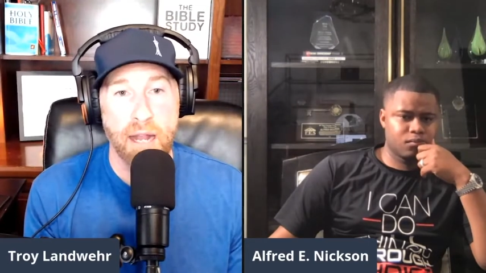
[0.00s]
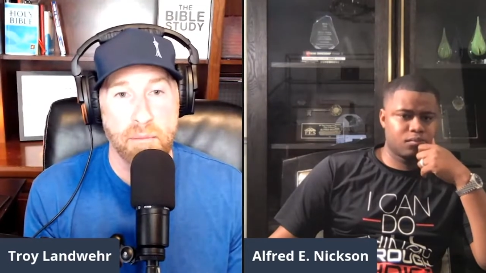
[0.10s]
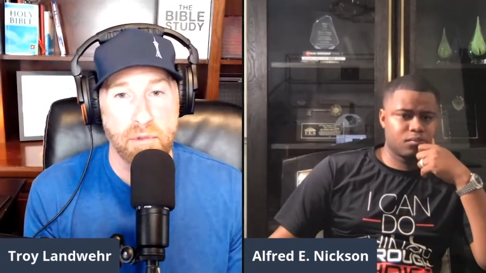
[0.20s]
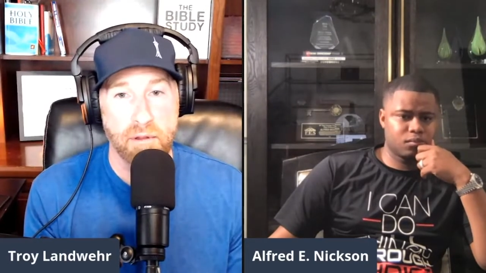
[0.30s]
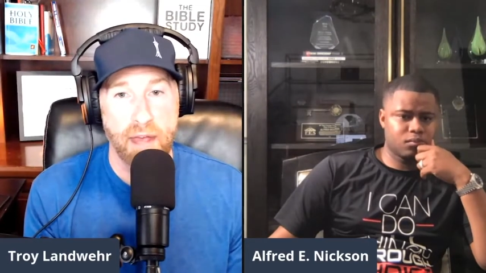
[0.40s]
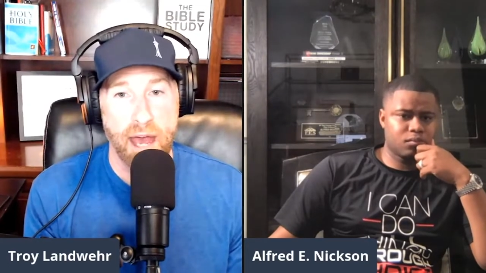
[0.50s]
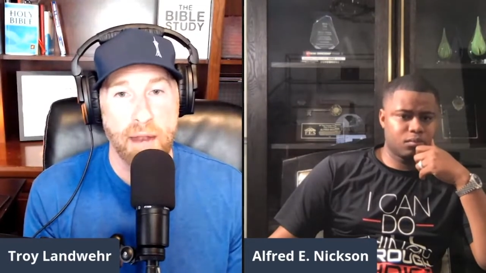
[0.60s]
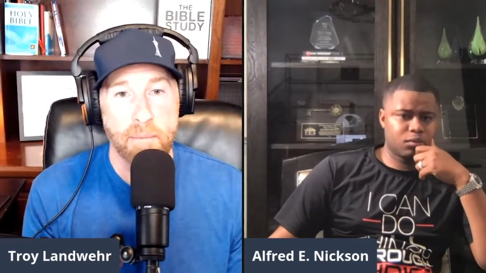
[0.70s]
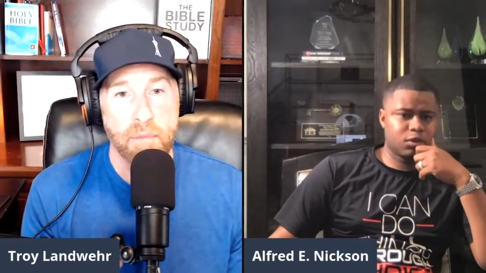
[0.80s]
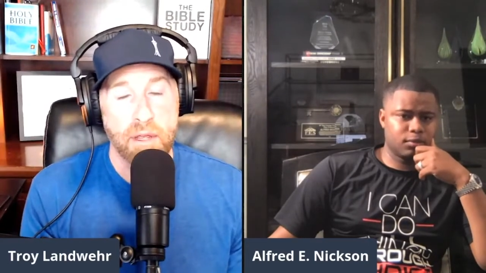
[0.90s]
Speaker 1: them through
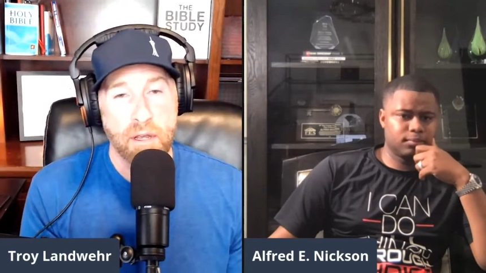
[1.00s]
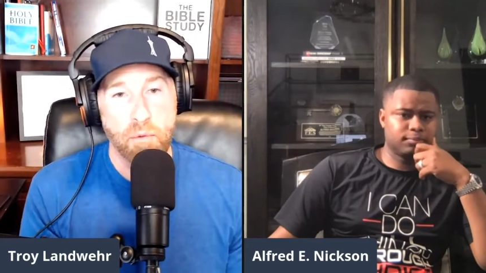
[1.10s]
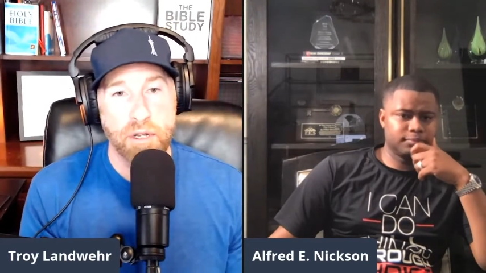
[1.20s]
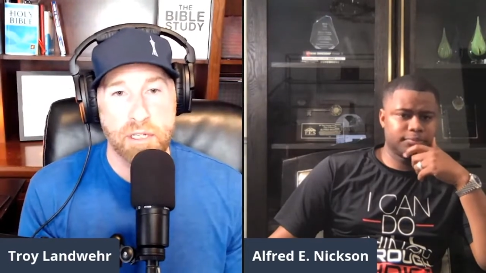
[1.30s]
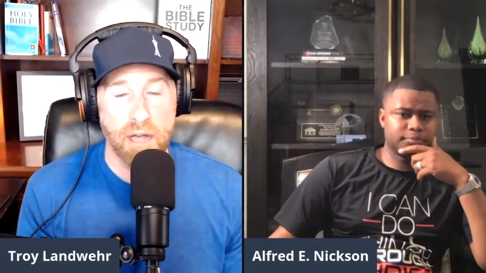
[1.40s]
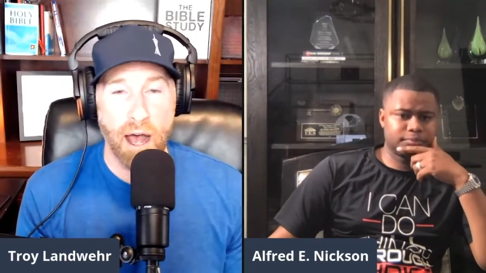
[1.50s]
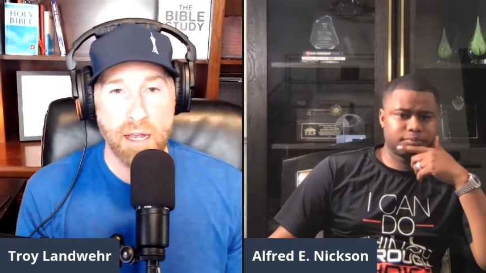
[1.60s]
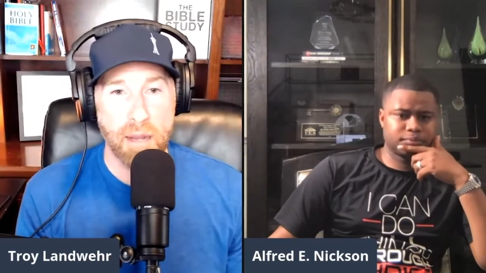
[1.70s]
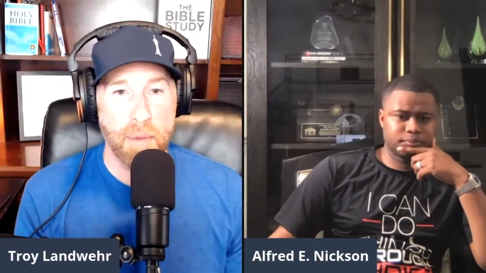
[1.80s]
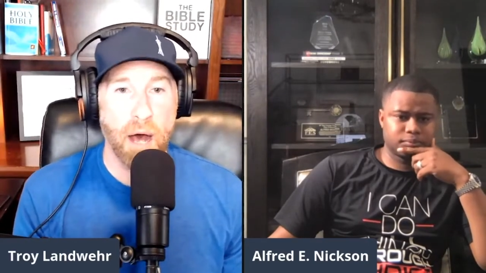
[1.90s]
that. When you're
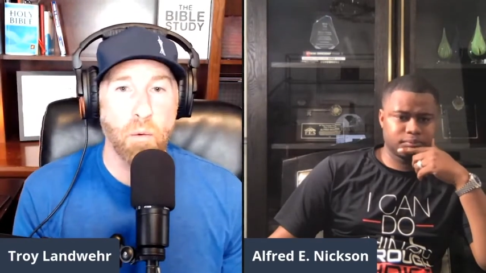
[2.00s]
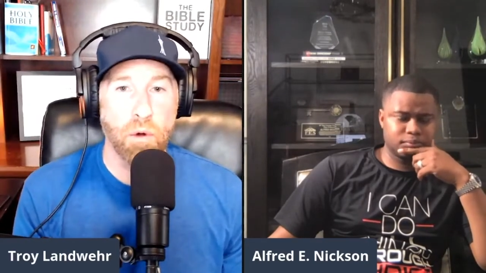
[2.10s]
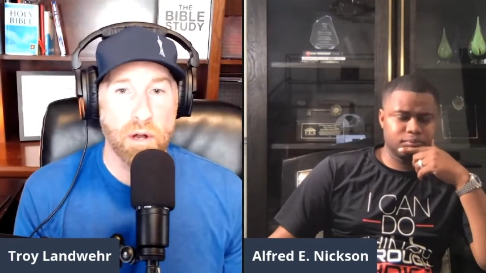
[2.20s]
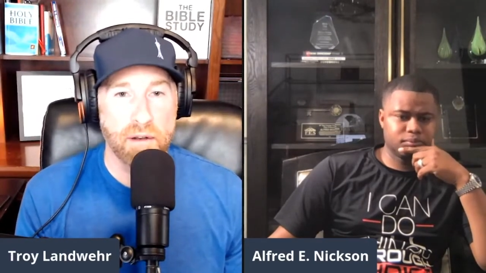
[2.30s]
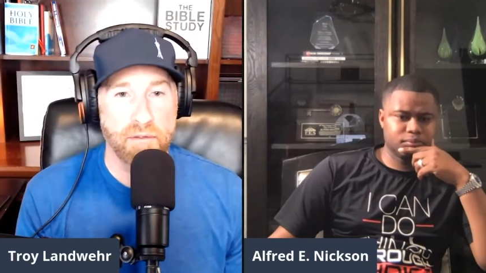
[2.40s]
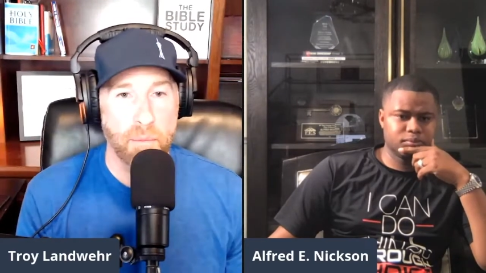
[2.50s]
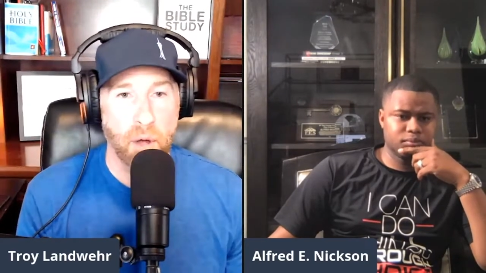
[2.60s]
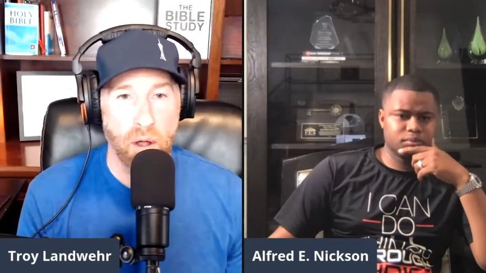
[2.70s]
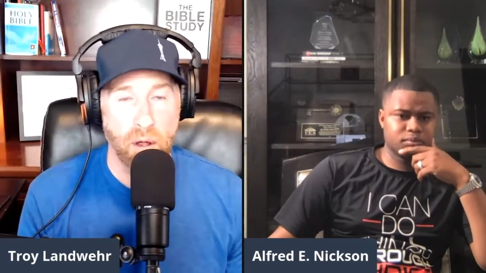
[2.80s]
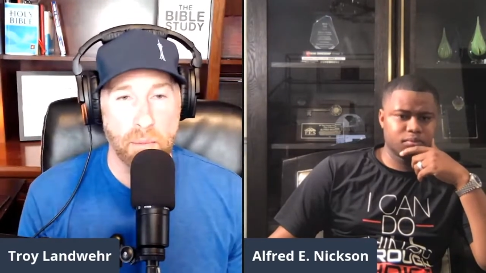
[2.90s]
talking about working from
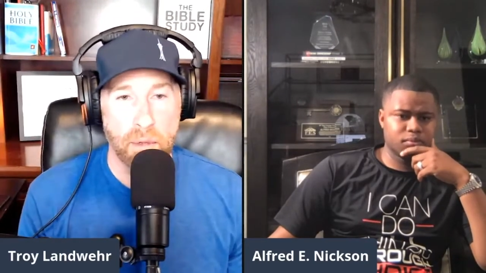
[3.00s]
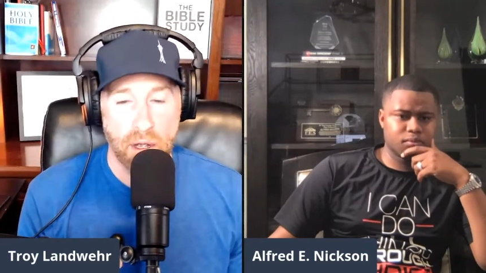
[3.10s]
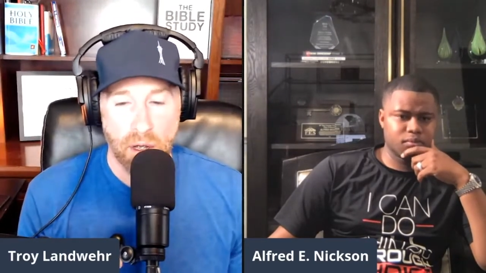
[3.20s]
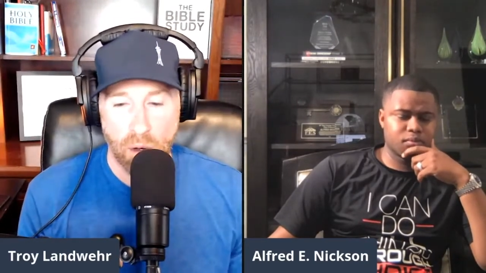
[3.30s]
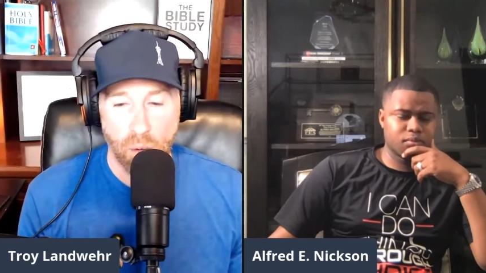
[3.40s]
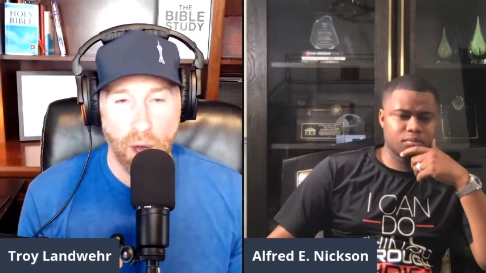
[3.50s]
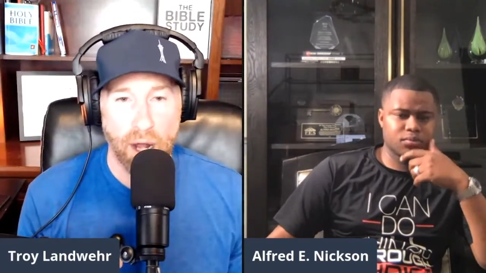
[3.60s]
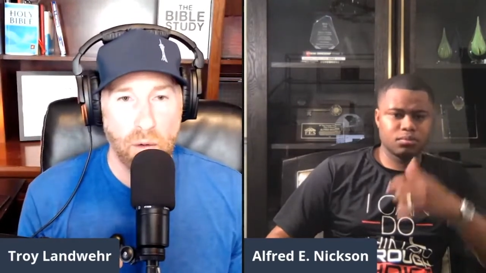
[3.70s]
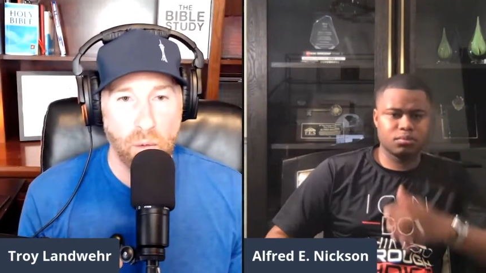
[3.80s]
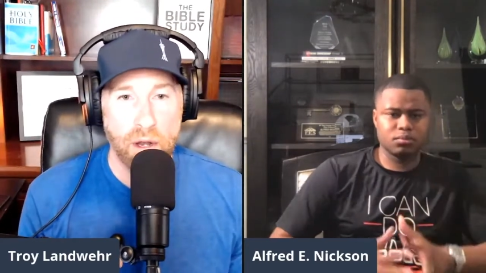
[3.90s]
home,
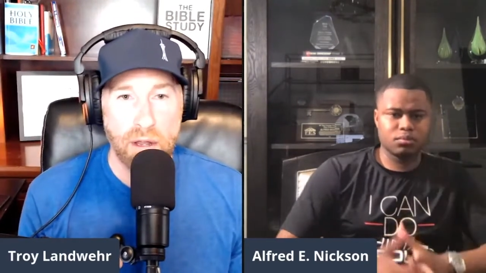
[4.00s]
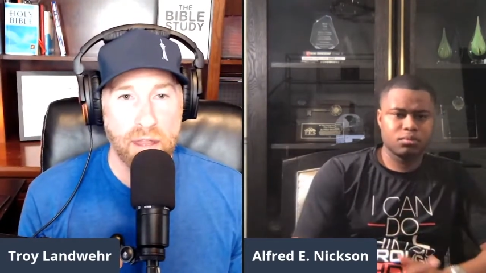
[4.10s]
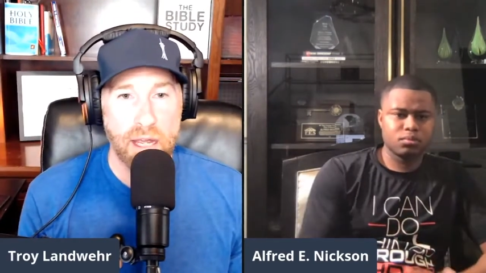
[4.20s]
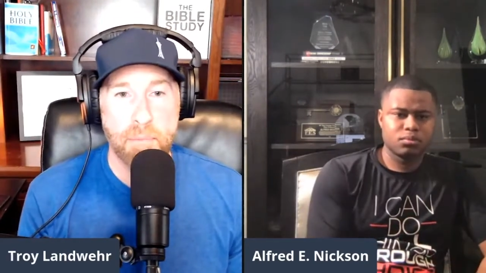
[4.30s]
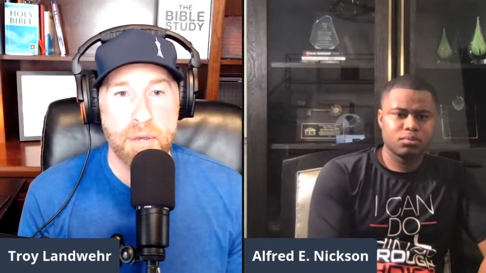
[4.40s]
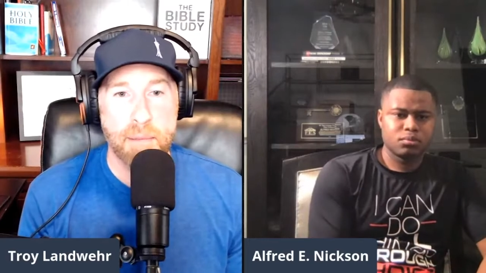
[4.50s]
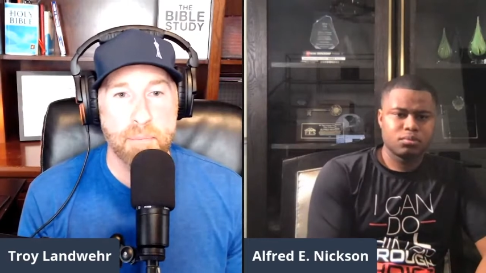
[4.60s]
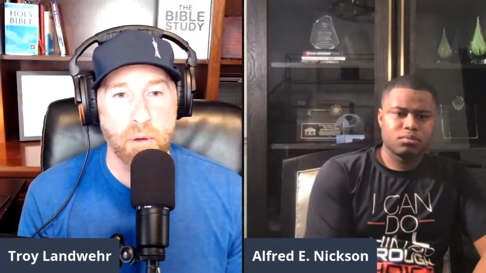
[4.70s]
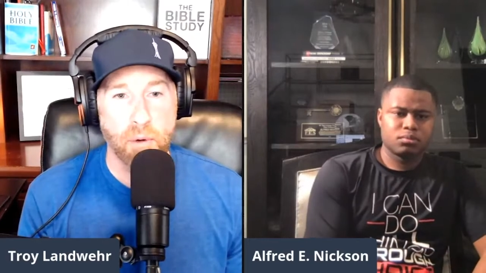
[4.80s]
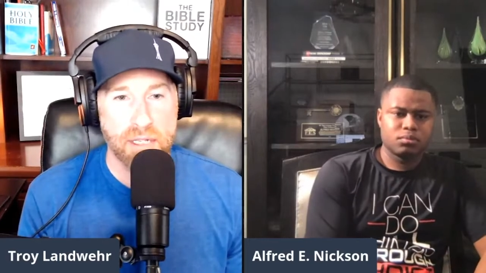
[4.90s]
what What do you think
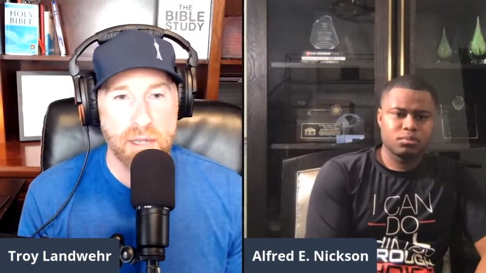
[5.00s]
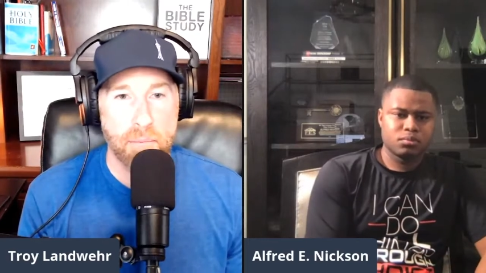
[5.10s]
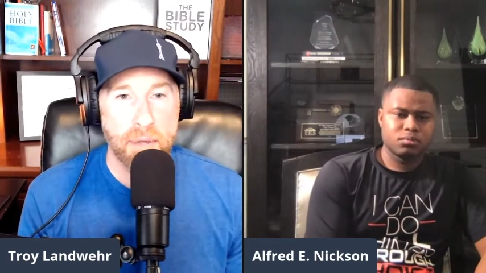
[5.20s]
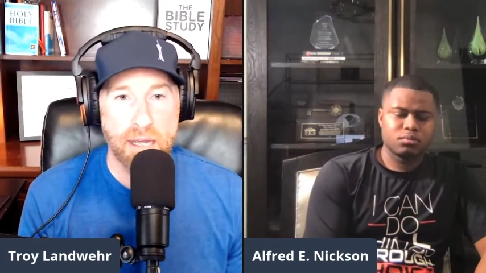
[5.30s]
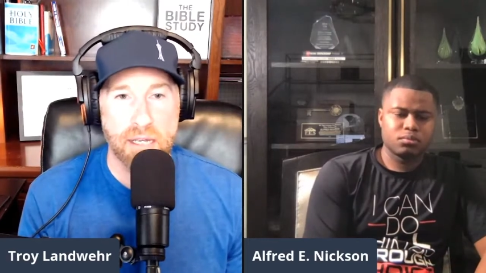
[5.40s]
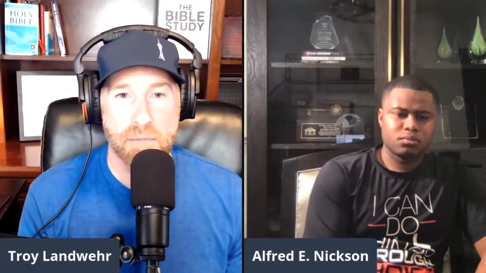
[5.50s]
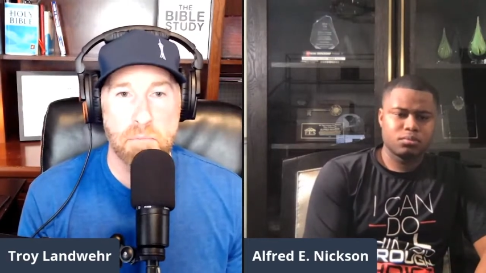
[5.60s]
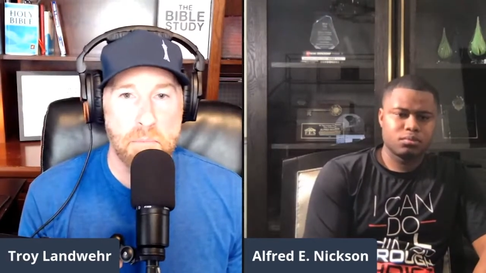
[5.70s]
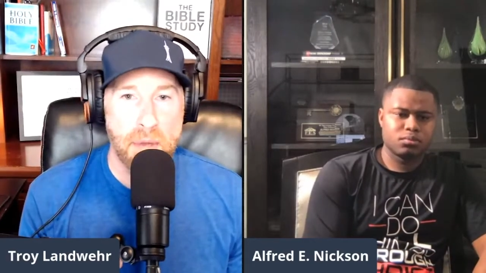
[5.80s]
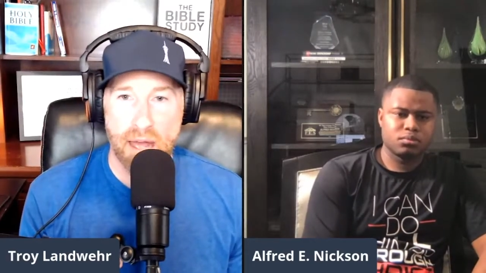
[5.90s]
people? What's the biggest
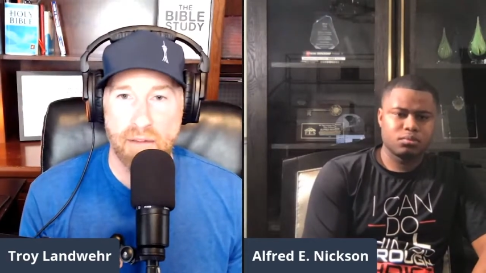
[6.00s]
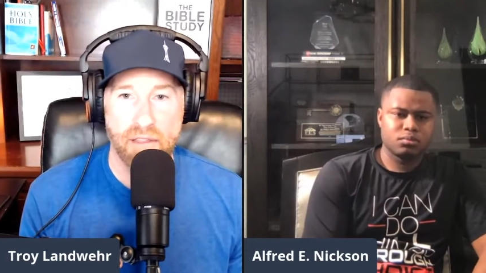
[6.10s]
myth